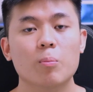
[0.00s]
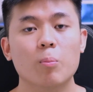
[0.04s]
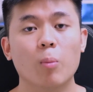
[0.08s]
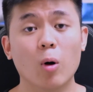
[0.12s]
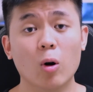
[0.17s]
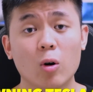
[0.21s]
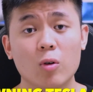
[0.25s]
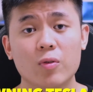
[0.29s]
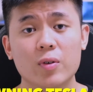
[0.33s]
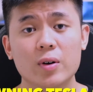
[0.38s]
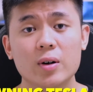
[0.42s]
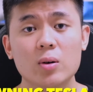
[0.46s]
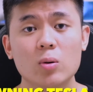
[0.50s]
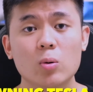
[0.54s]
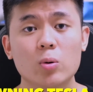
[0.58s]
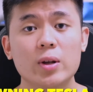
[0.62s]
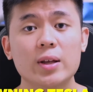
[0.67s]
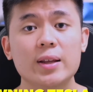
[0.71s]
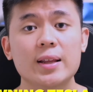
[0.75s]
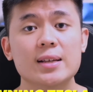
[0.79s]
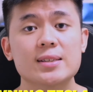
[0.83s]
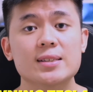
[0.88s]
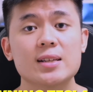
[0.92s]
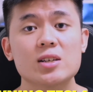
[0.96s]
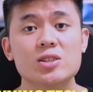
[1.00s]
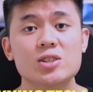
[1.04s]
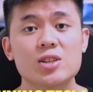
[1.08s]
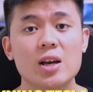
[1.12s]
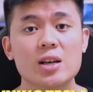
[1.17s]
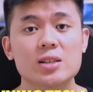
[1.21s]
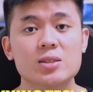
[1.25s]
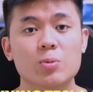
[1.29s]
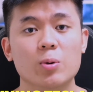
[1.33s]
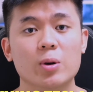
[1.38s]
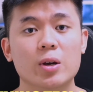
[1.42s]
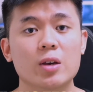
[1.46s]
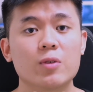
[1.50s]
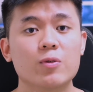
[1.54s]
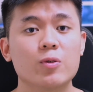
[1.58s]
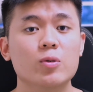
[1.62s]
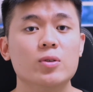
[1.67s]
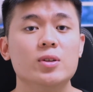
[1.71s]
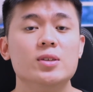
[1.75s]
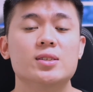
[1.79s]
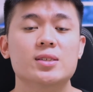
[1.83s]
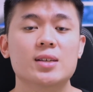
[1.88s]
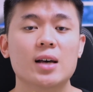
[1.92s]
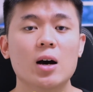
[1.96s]
Moreover, owning Tesla shares will give you
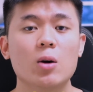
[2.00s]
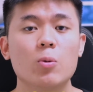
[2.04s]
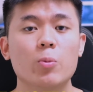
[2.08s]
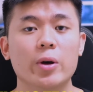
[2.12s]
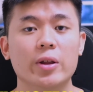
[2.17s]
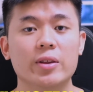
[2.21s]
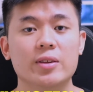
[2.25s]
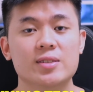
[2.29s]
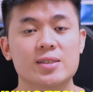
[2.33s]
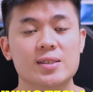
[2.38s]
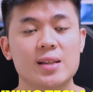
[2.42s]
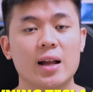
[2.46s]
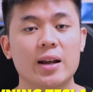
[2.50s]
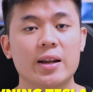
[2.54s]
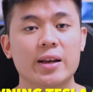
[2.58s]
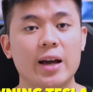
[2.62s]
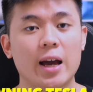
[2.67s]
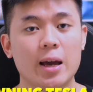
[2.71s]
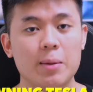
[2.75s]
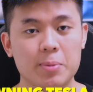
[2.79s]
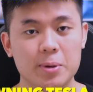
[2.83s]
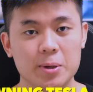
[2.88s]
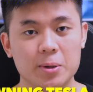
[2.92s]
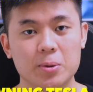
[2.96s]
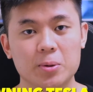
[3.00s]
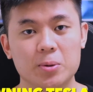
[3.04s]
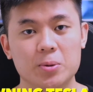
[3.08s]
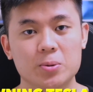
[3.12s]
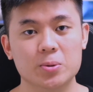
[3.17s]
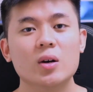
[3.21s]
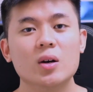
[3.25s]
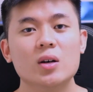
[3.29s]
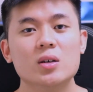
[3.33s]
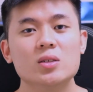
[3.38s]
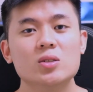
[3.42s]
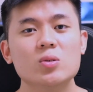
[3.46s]
discount when starting IPO too.